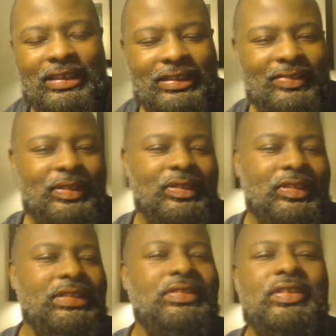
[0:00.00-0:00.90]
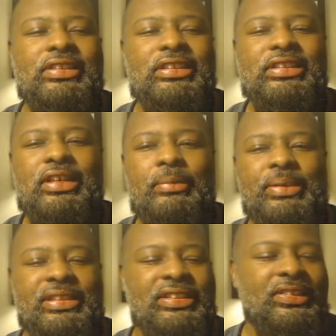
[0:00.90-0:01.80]
We'll just jump
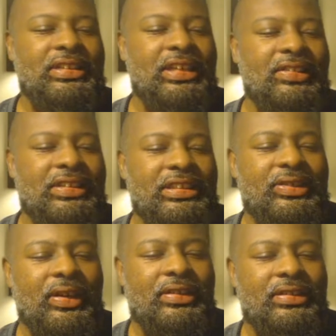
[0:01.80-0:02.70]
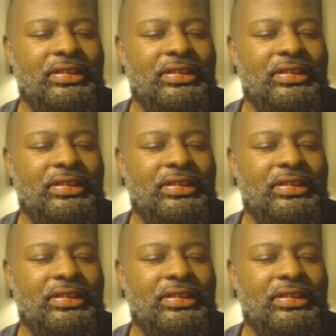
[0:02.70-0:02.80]
into it. No intro.